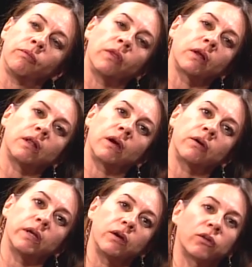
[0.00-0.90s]
the
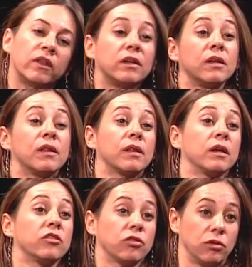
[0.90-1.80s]
clarity or the
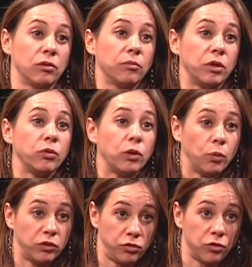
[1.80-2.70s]
distinction between
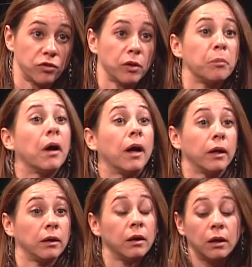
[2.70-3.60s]
what's yours and mine.